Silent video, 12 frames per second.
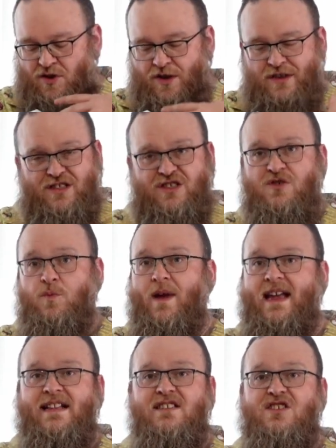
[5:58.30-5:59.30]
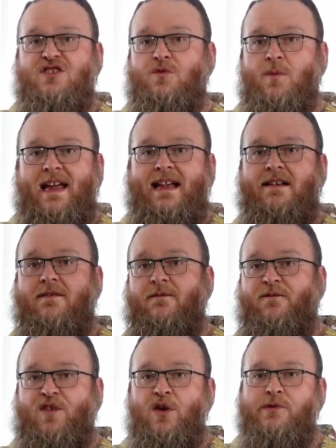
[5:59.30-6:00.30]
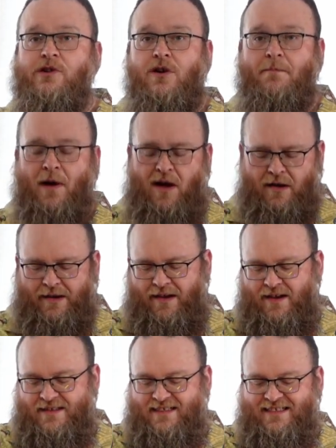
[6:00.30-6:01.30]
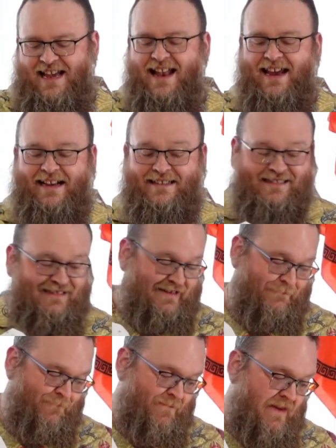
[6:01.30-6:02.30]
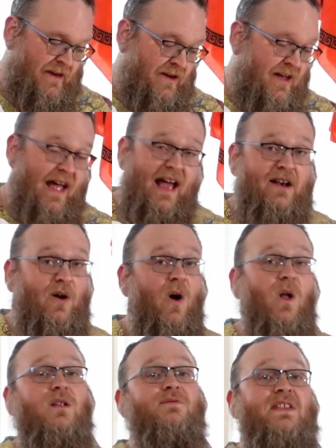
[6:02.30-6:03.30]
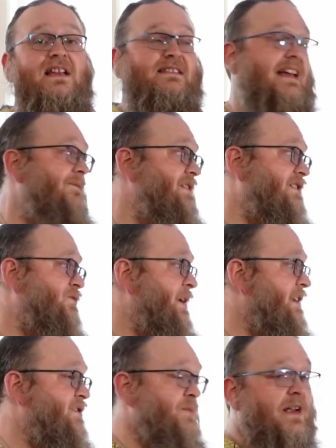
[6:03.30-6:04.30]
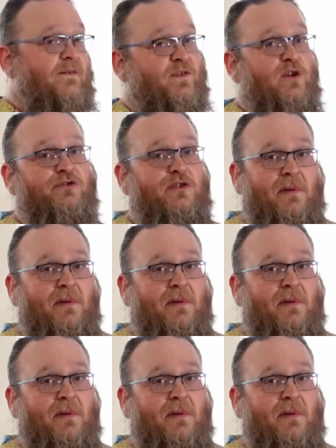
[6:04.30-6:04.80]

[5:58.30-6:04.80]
sweet, sweet future punk aesthetics. And all of these have these sweet, sweet future